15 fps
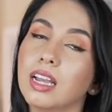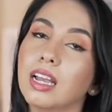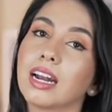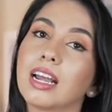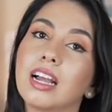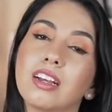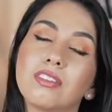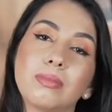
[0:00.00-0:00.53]
And
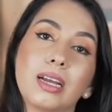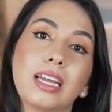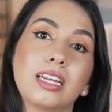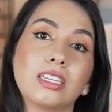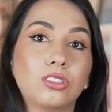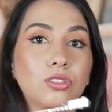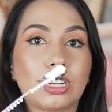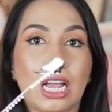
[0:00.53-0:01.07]
I have
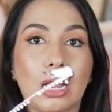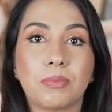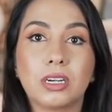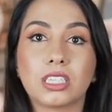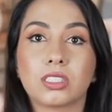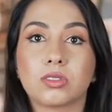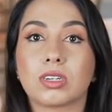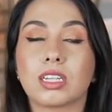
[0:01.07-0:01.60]
my two cap
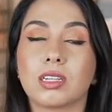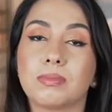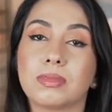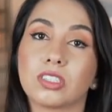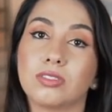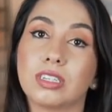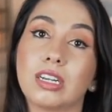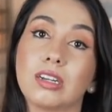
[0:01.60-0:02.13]
rings. One of them
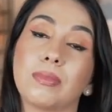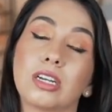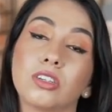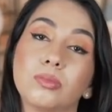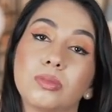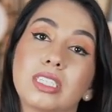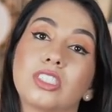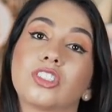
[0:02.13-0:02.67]
is already on my
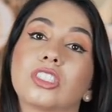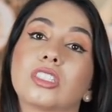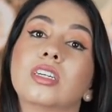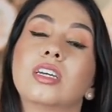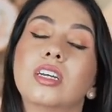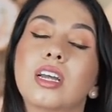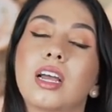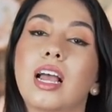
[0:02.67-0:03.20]
hoop station
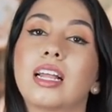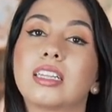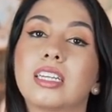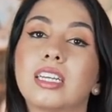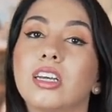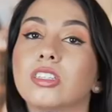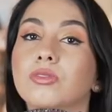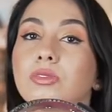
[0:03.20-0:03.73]
and
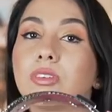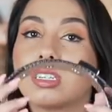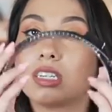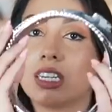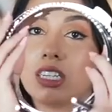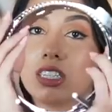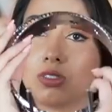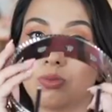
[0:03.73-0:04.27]
the other
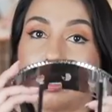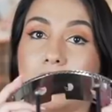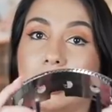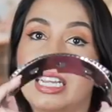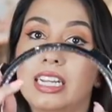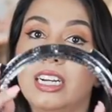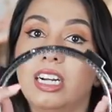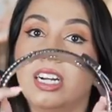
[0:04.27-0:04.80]
one is right
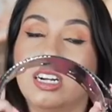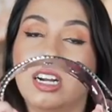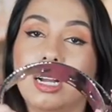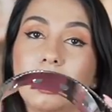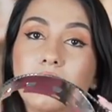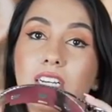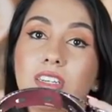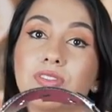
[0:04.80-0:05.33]
here
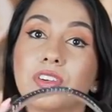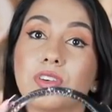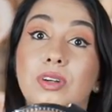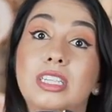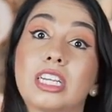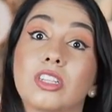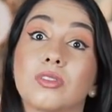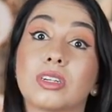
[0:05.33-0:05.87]
uh, for
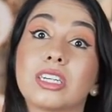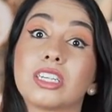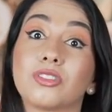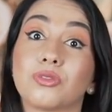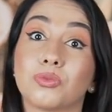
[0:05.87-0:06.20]
when the other one is